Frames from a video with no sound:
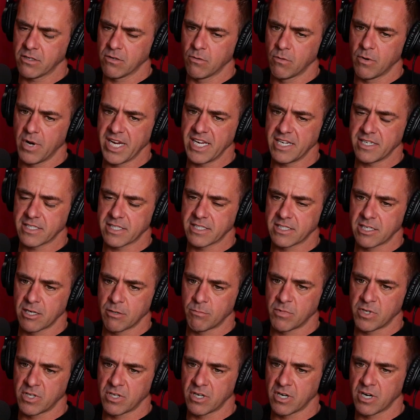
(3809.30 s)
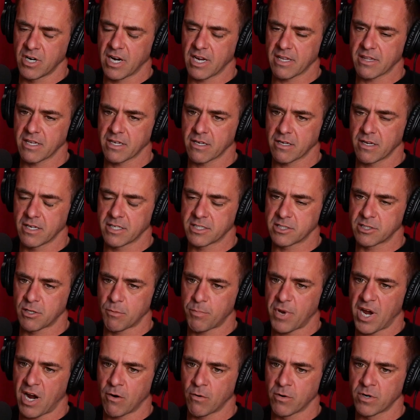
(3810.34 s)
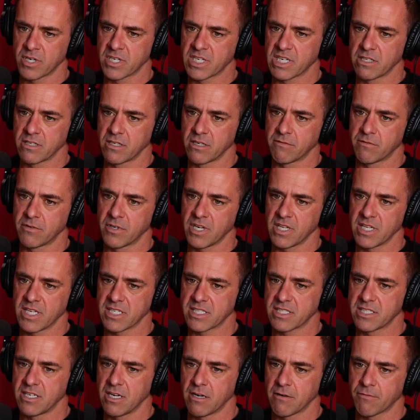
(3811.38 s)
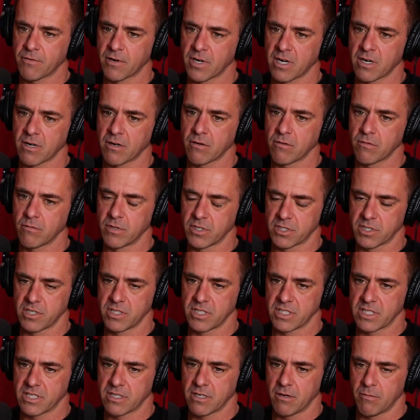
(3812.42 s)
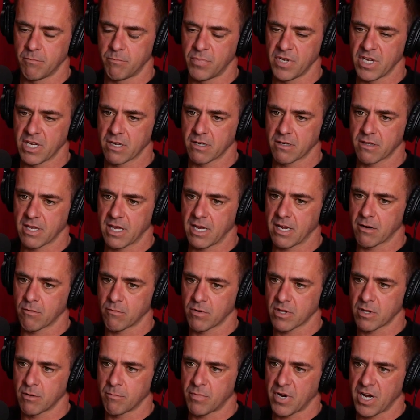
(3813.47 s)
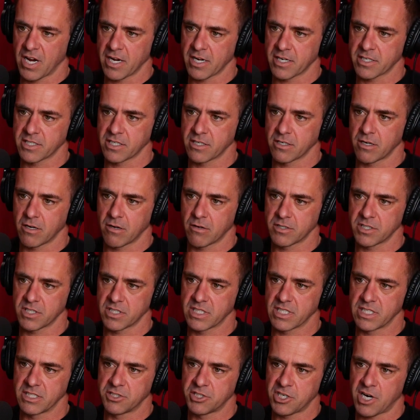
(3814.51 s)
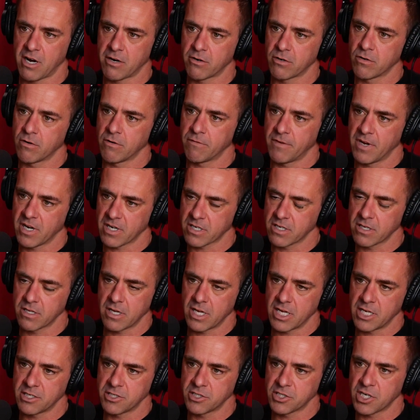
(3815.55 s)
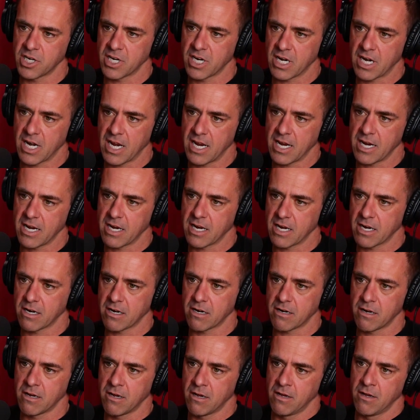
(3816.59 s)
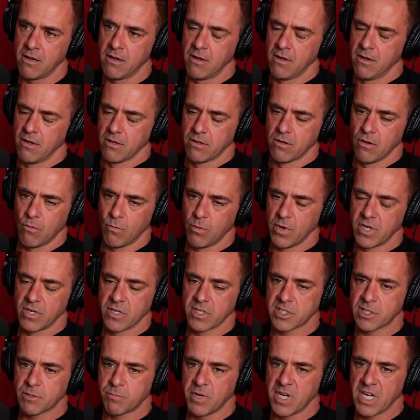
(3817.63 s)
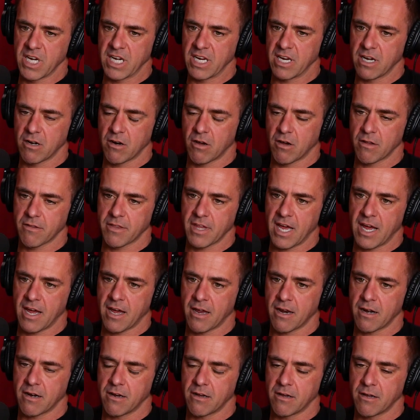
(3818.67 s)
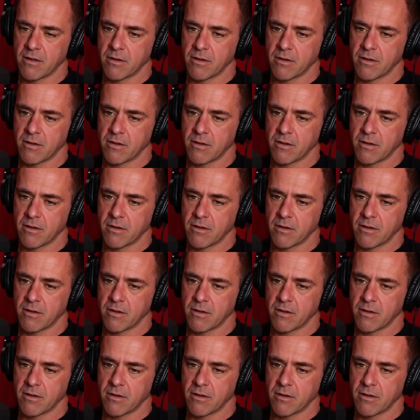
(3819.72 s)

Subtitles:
the weight's similar. I think it's the power delivery that's different, which is a big thing with the bikes, you know, just the gyro effect of the engine and the wheel spinning and all that.